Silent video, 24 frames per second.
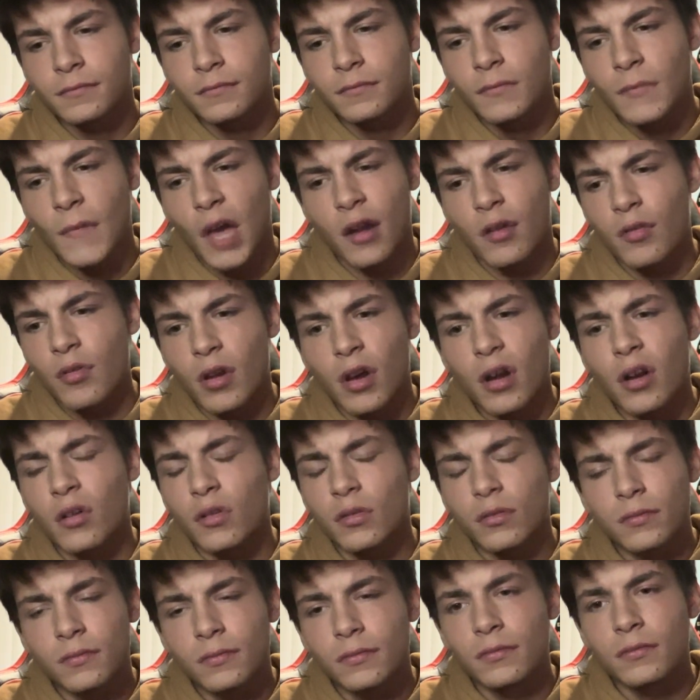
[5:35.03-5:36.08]
don't
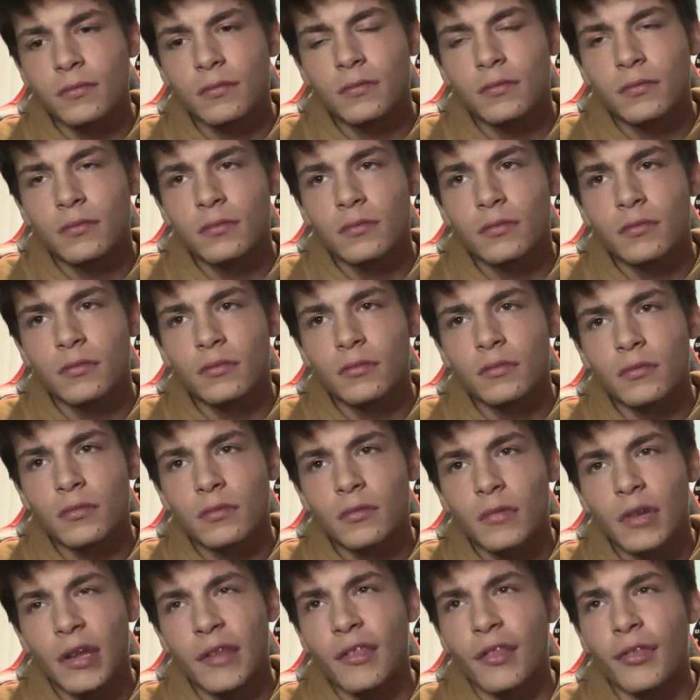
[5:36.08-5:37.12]
know,
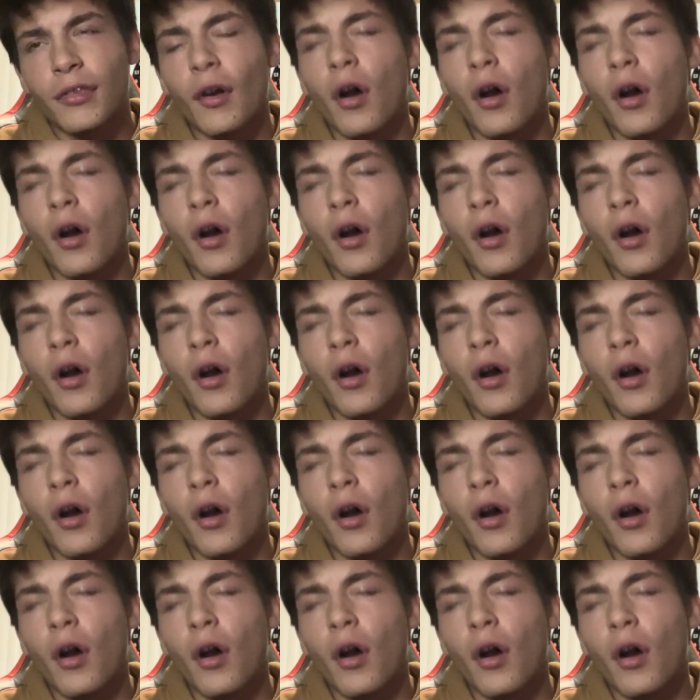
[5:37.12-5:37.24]
in the